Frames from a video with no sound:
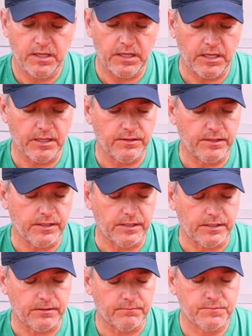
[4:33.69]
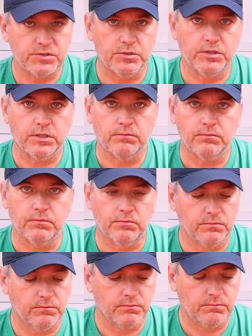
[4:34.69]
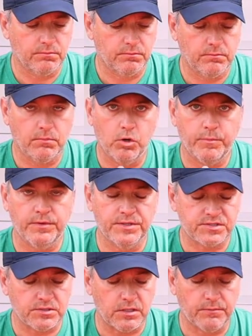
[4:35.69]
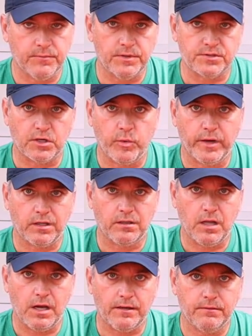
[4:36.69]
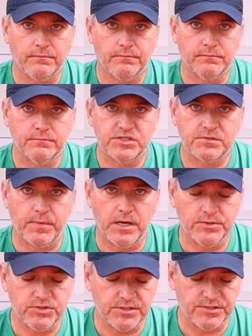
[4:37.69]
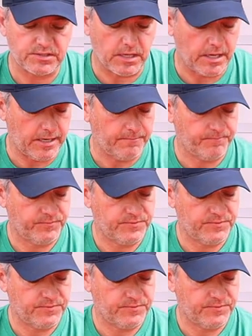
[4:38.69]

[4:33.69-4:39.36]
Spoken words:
And so you can open this up. There's a quick clot sponge inside.